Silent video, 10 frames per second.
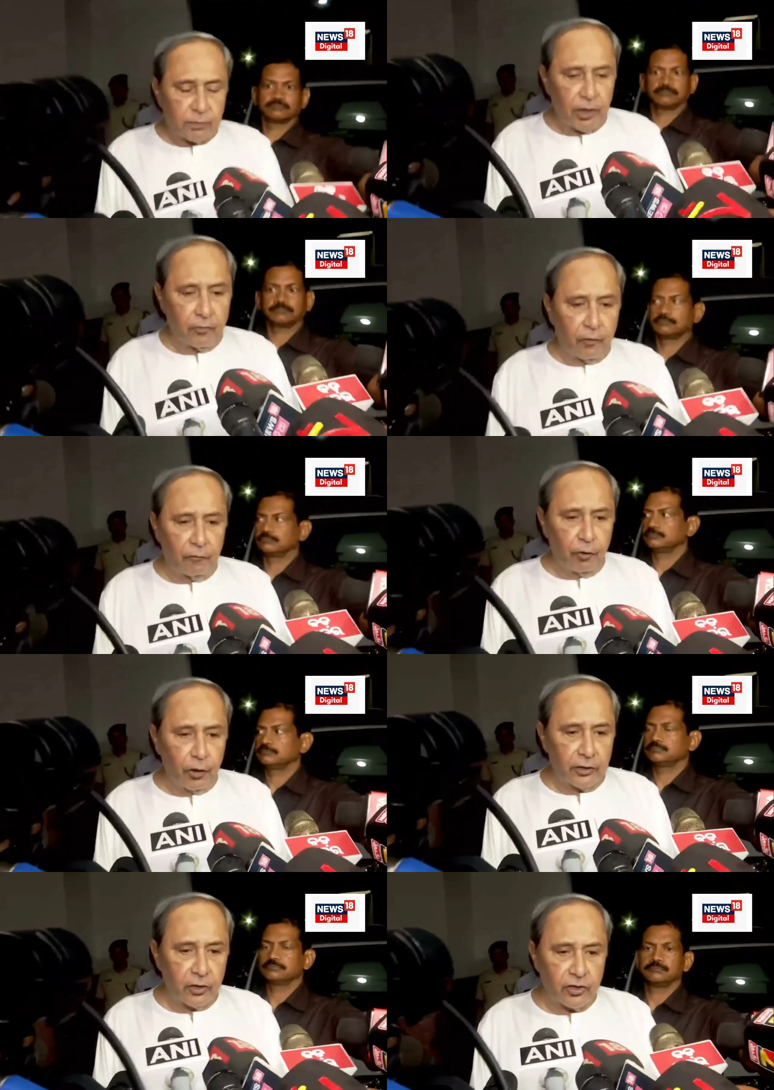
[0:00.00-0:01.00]
Speaker 1: been
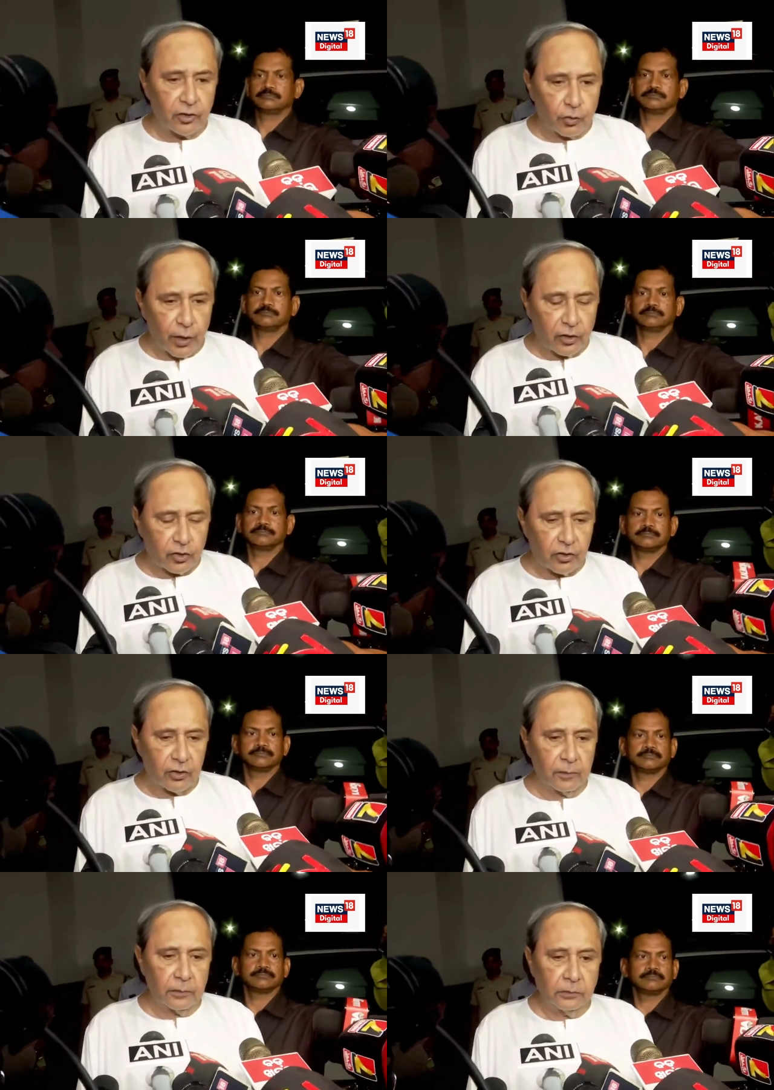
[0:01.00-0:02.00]
reviewing the situation
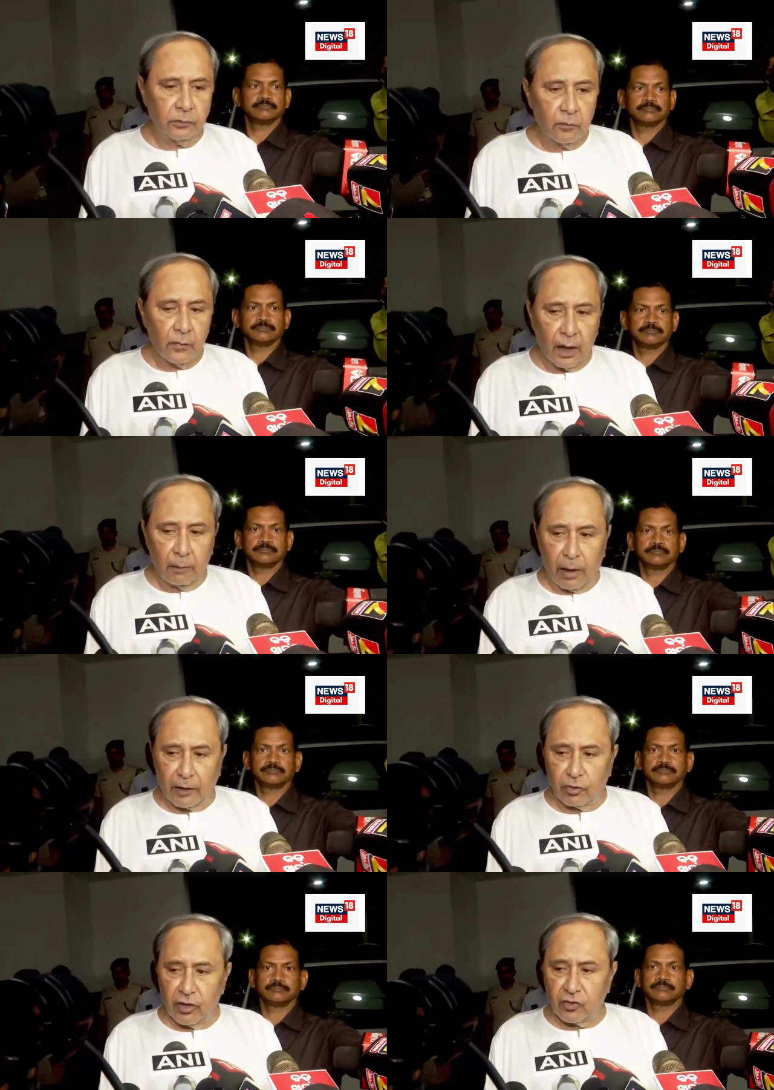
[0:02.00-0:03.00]

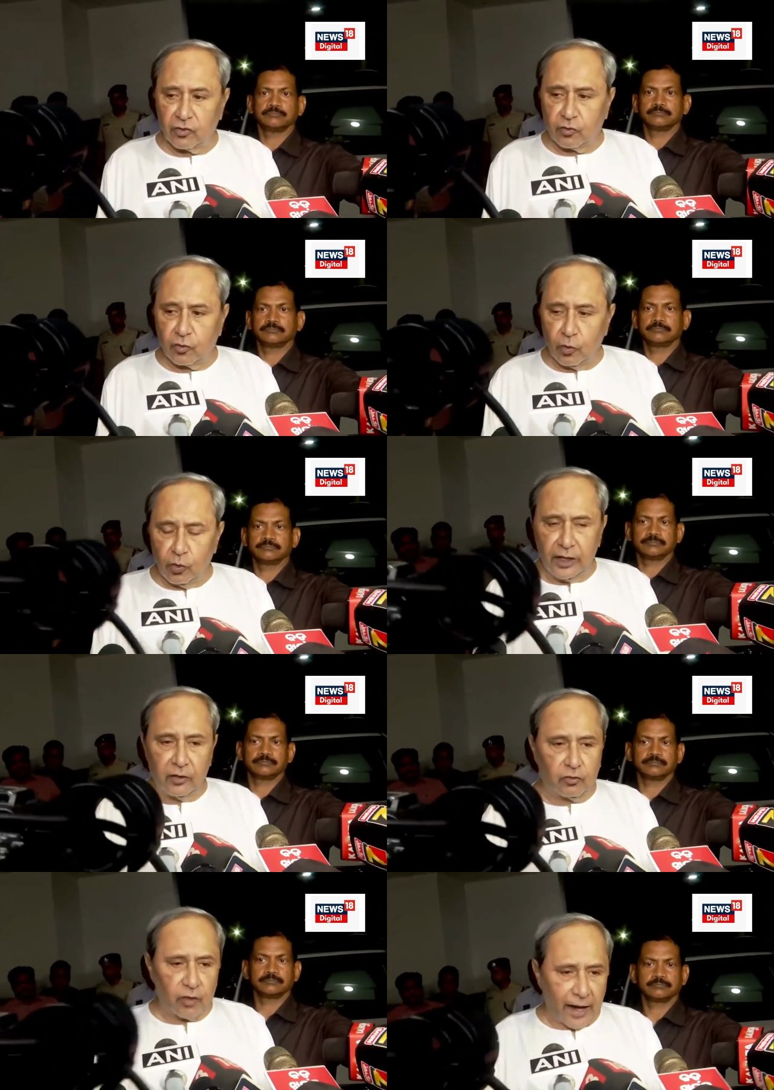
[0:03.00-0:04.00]
about this truly
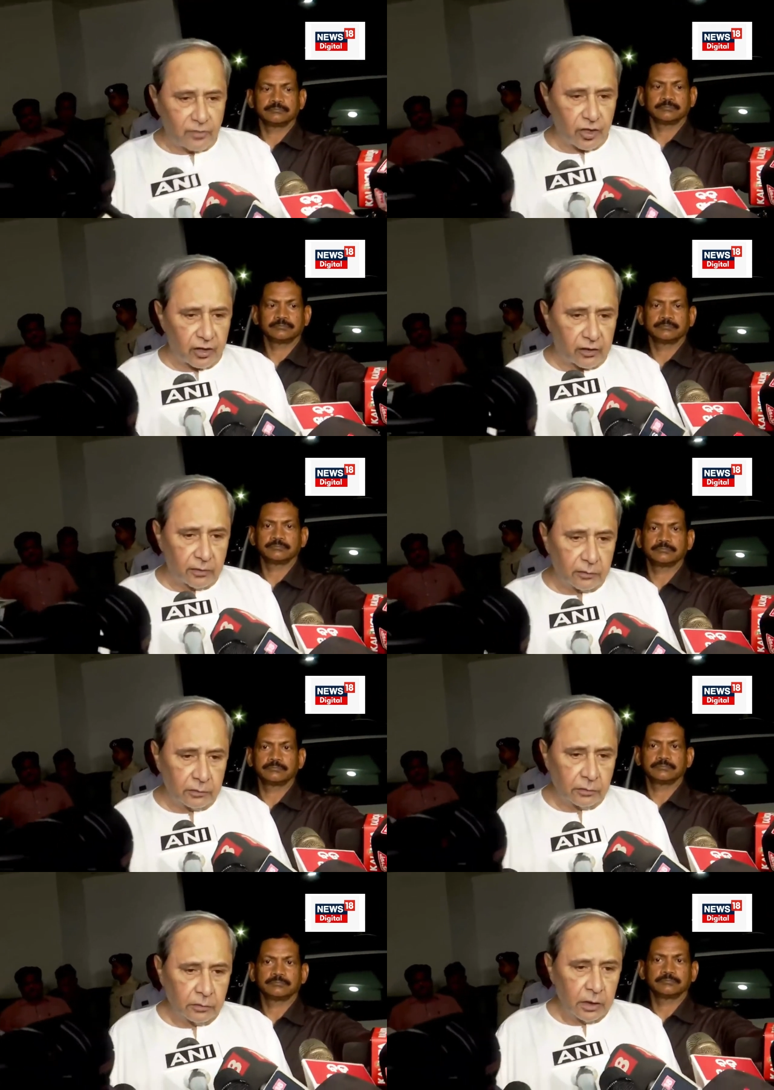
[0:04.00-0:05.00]
tragic
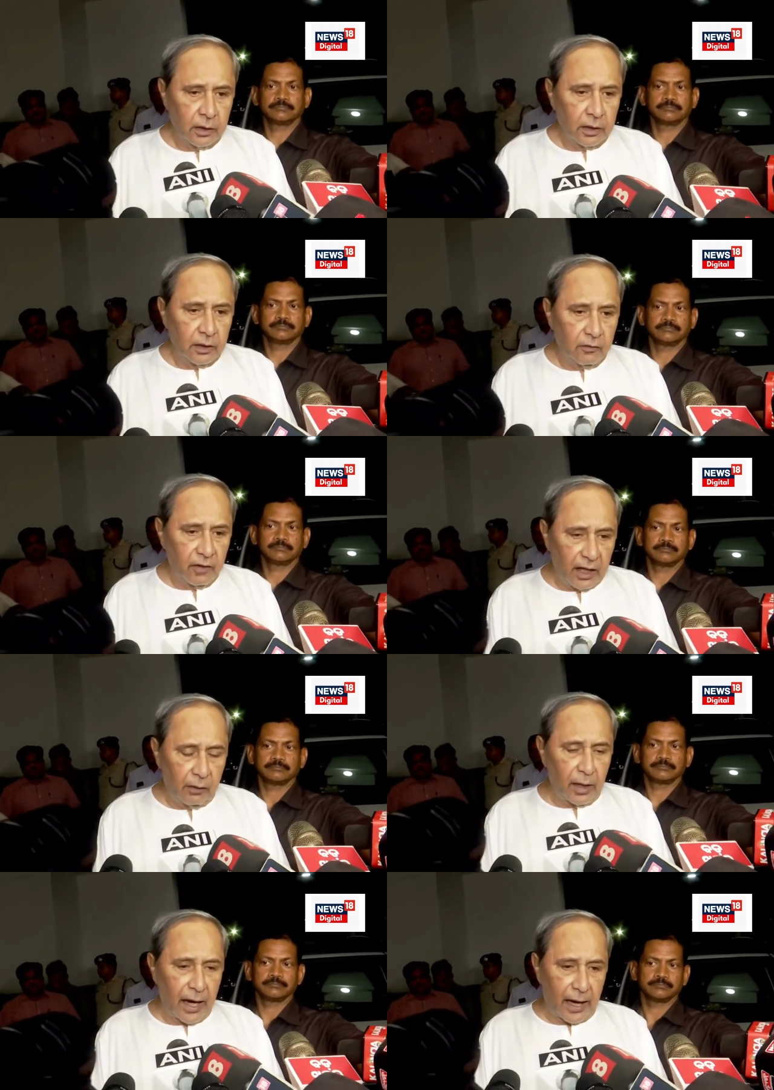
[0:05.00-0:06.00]

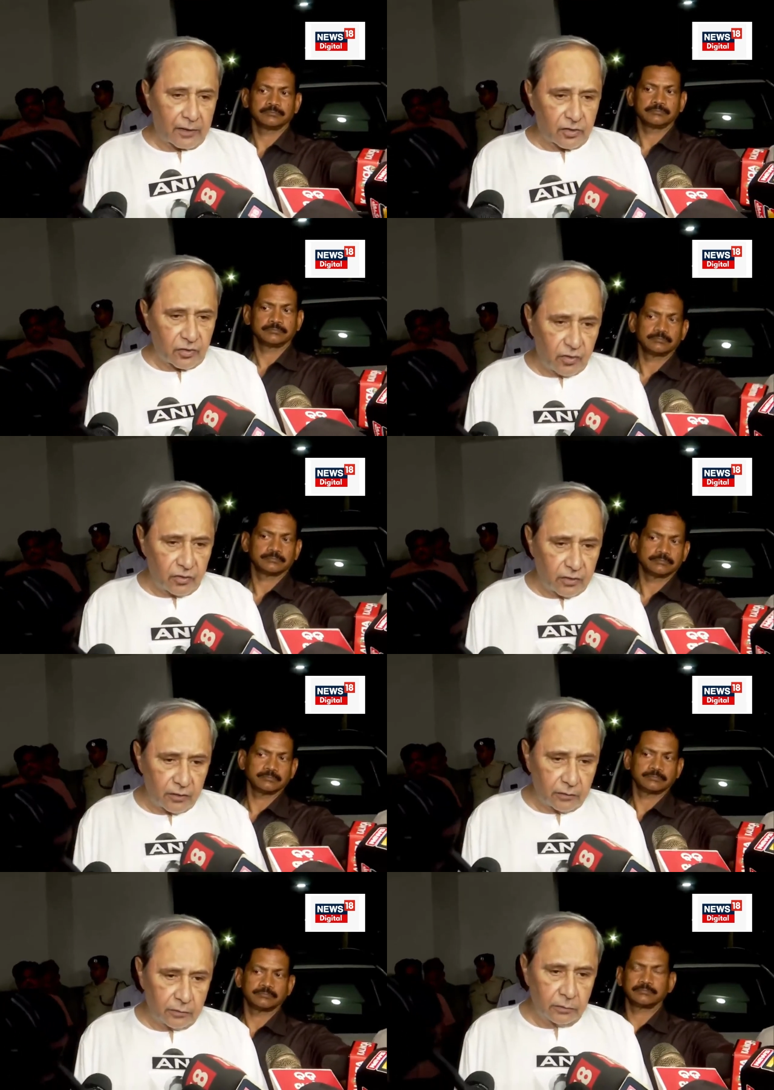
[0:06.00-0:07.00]
railway accident.
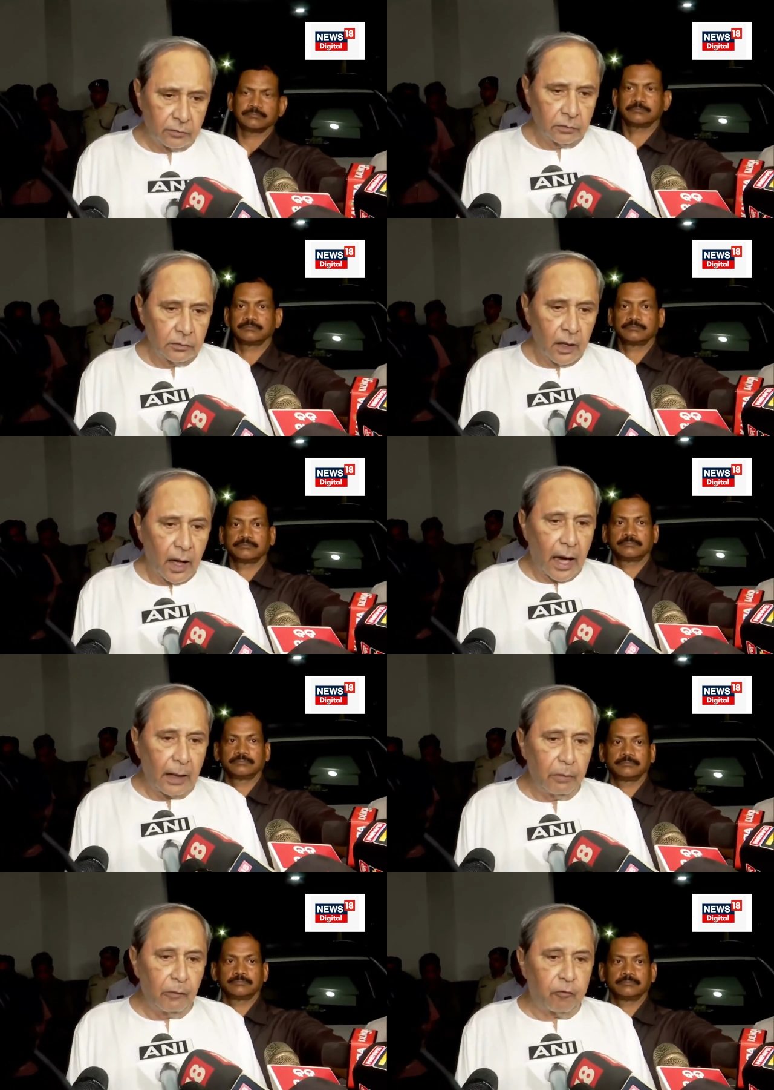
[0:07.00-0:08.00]
I'll
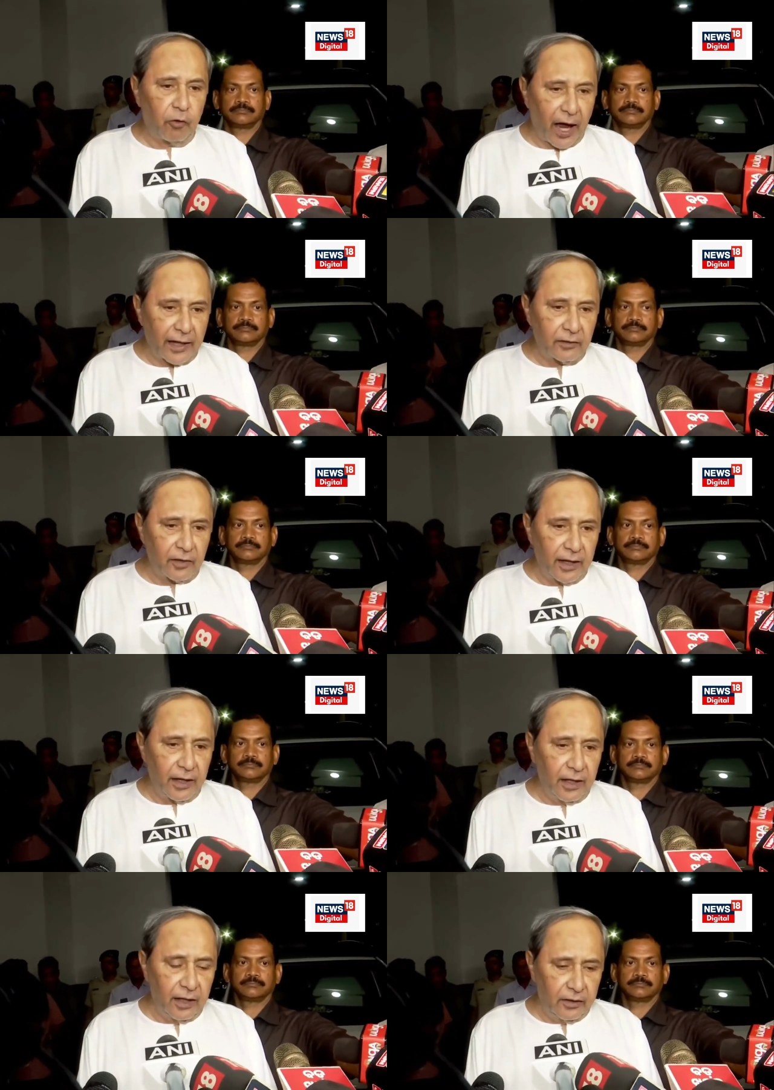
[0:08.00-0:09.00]
be flying there
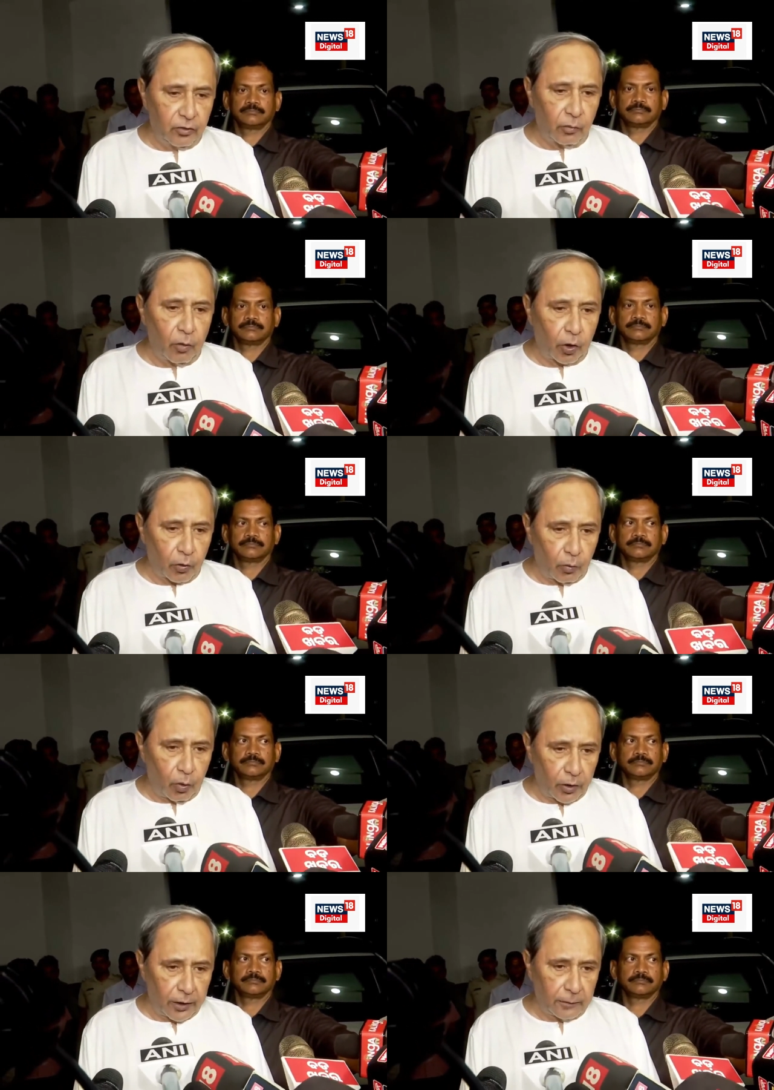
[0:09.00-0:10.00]
early tomorrow
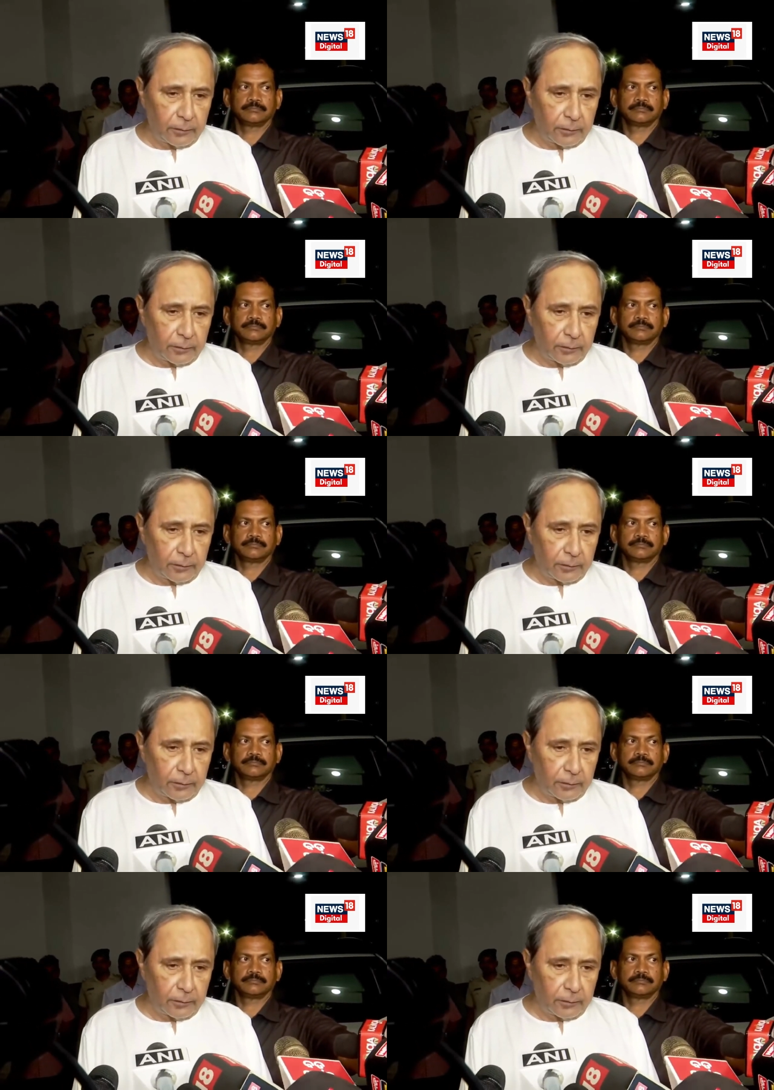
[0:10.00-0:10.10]
morning